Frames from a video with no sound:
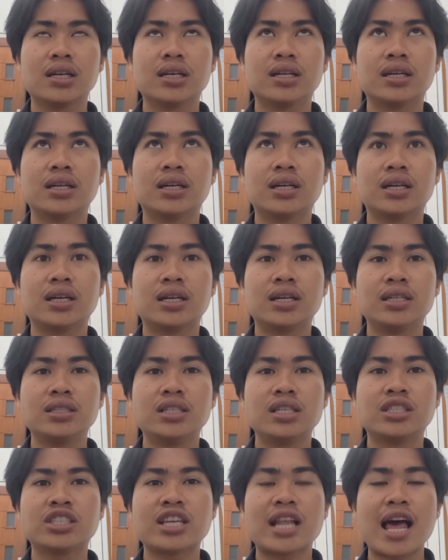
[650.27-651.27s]

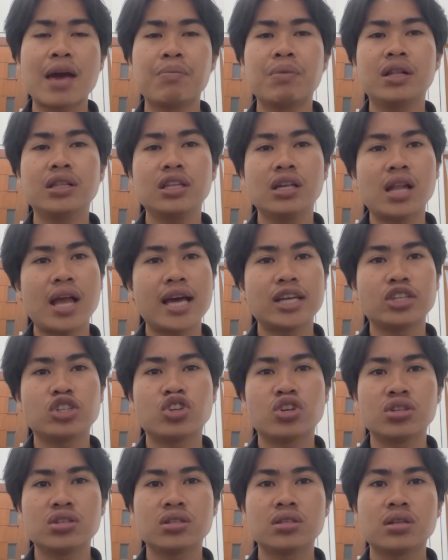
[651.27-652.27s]
the syllable
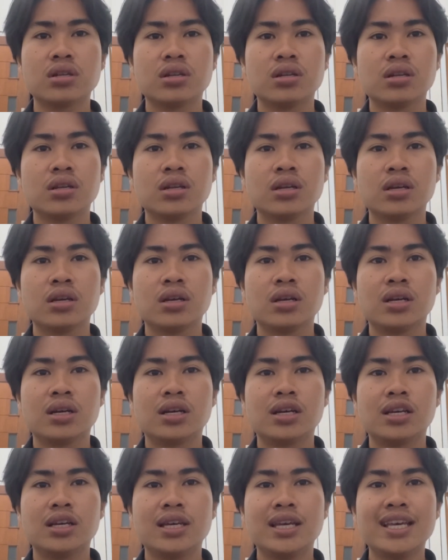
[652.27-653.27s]
deletion
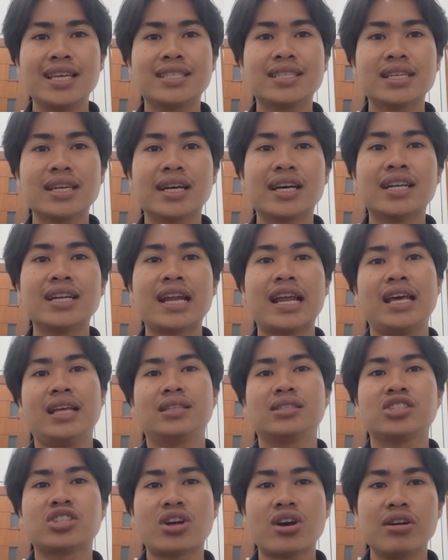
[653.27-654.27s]
is an
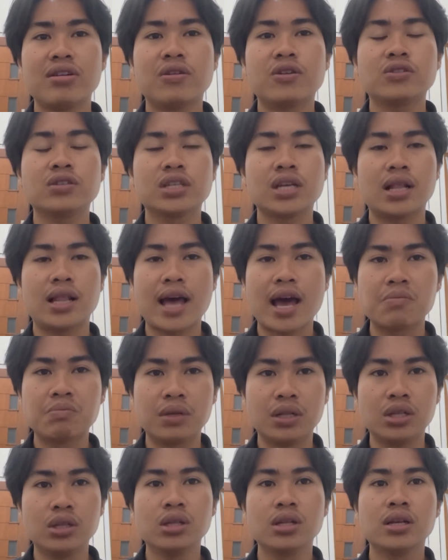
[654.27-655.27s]
entire
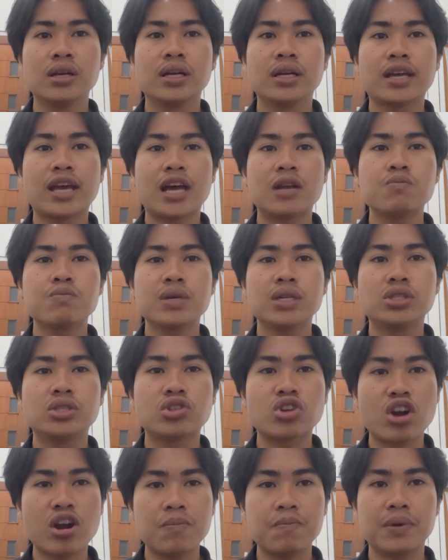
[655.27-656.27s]
syllable can be
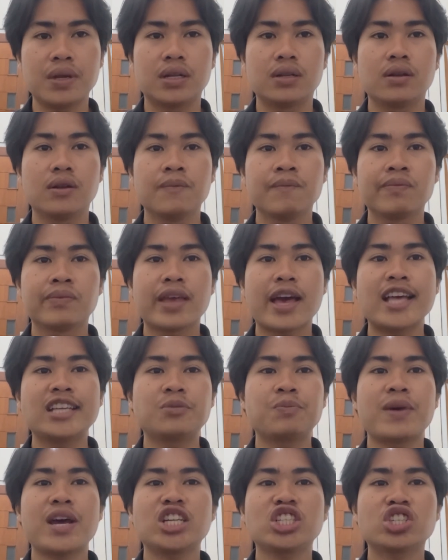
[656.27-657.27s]
dropped,
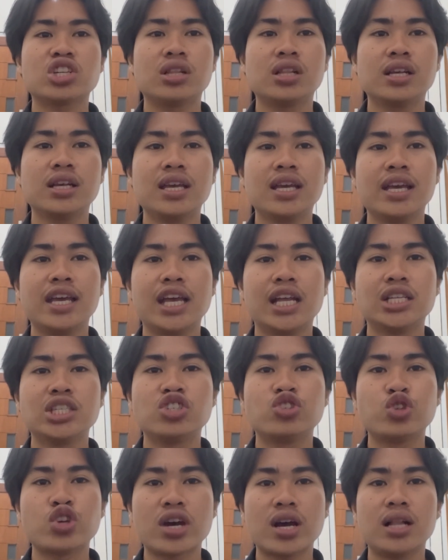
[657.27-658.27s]
especially
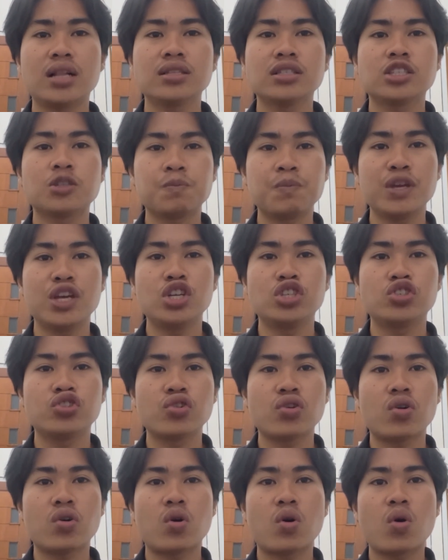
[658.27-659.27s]
in child speech
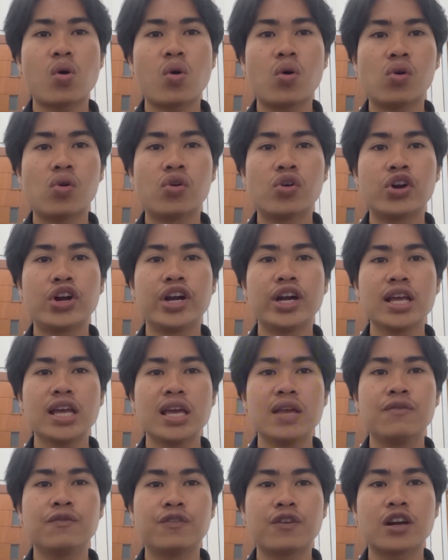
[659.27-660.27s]
or
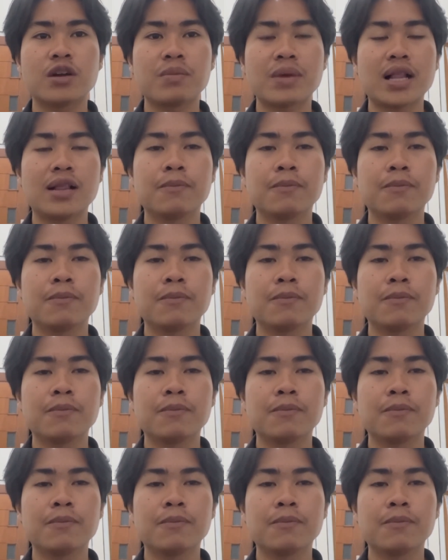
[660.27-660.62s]
informal